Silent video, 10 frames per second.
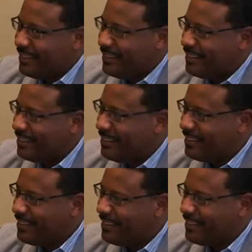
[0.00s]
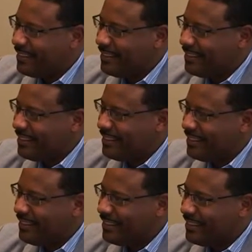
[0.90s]

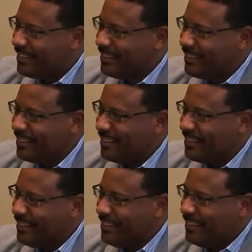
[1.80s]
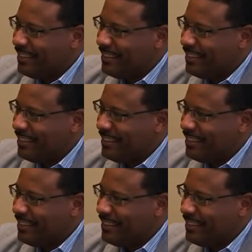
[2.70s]
(not speaking)